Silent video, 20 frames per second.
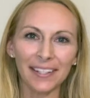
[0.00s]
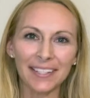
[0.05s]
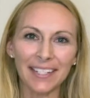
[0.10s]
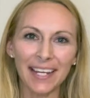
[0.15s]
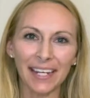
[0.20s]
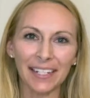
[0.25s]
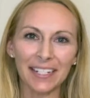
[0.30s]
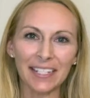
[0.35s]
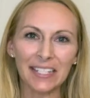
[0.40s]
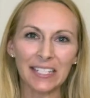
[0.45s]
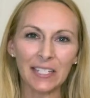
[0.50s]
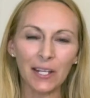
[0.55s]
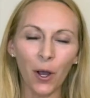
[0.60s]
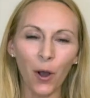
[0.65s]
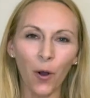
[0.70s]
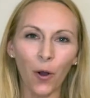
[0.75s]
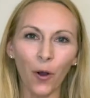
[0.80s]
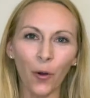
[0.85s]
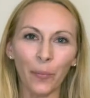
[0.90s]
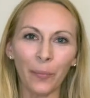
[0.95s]
Tennessee
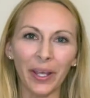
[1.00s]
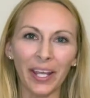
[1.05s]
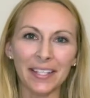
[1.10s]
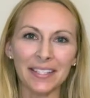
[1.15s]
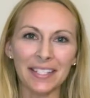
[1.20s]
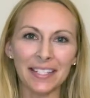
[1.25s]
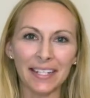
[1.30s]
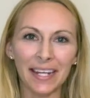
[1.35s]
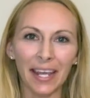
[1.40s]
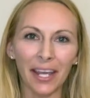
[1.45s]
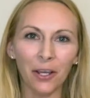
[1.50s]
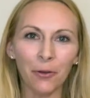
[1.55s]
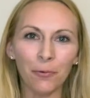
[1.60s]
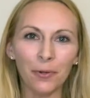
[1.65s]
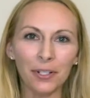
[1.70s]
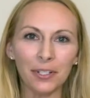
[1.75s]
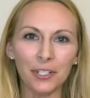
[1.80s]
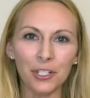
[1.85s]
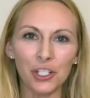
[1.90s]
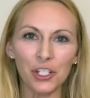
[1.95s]
home, and today I
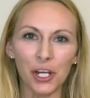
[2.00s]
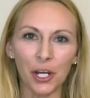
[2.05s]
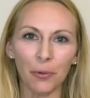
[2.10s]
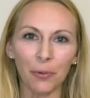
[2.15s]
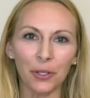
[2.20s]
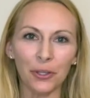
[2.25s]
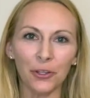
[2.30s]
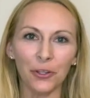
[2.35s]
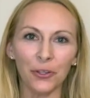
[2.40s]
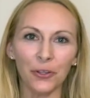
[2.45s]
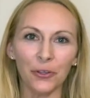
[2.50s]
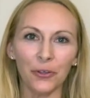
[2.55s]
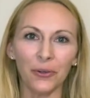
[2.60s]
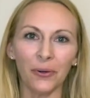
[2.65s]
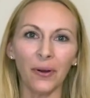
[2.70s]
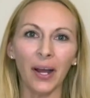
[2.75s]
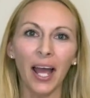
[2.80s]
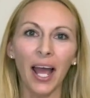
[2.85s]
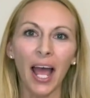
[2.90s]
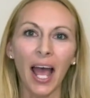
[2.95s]
wanted to share with
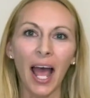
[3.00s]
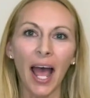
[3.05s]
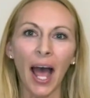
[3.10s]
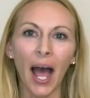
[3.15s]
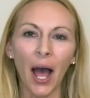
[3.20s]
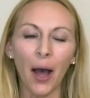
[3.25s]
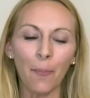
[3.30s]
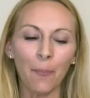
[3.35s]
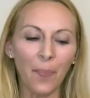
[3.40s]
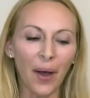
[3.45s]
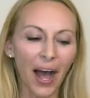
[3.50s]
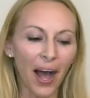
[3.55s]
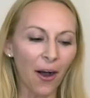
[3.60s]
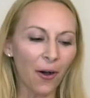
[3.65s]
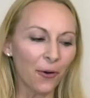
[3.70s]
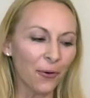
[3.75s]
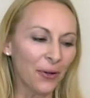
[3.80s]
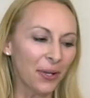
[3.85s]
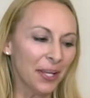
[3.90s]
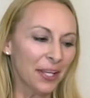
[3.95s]
you
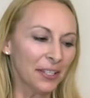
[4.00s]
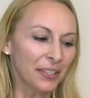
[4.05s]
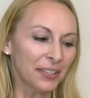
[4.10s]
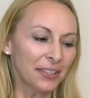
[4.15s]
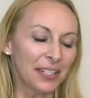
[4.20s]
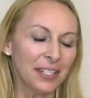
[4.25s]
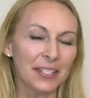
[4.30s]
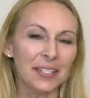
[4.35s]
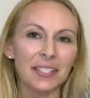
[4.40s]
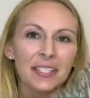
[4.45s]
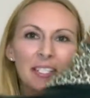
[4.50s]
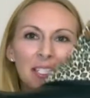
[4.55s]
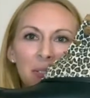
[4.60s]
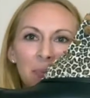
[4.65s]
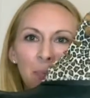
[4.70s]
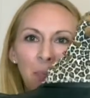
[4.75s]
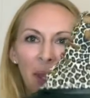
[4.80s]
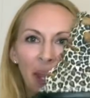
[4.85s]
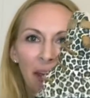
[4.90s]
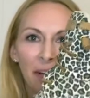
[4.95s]
about these
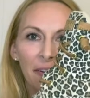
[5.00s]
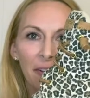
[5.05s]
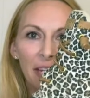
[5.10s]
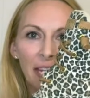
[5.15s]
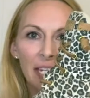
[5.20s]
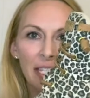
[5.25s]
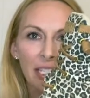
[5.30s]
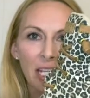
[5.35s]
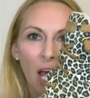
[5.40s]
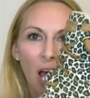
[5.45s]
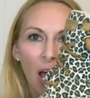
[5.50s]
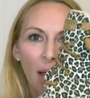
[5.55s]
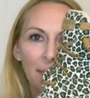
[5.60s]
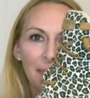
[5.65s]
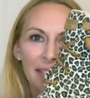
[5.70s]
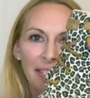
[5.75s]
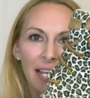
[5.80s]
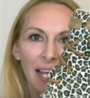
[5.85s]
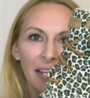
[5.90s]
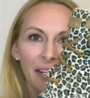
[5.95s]
Sperry
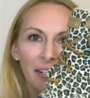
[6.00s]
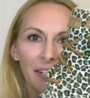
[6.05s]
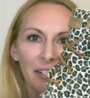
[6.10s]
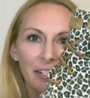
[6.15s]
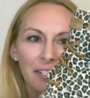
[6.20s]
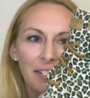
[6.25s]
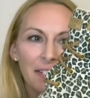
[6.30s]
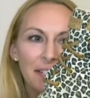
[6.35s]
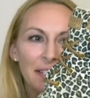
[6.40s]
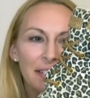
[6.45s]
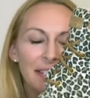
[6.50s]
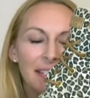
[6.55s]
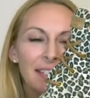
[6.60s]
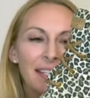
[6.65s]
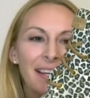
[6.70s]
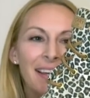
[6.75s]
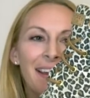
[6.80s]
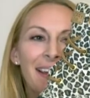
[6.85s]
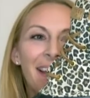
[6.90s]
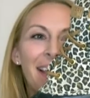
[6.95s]
Topsiders
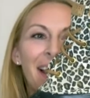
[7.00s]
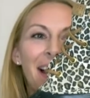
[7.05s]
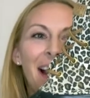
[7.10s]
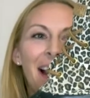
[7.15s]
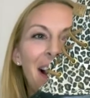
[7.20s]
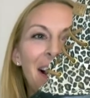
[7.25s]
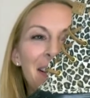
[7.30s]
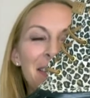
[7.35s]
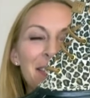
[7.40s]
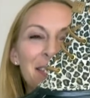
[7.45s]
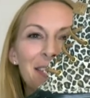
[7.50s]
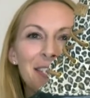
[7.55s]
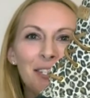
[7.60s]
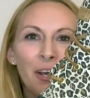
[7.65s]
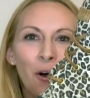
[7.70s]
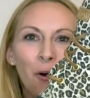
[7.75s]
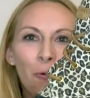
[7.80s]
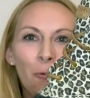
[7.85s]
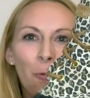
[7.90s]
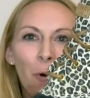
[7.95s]

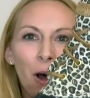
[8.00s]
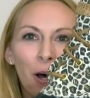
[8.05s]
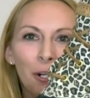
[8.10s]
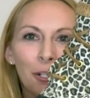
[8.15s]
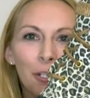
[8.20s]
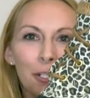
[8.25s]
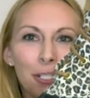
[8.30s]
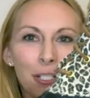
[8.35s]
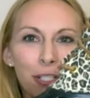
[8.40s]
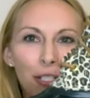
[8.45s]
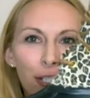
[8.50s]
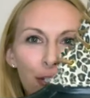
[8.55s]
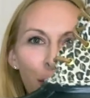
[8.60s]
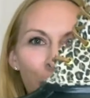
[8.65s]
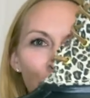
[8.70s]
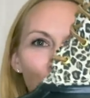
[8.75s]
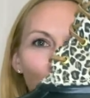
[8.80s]
saltwater snow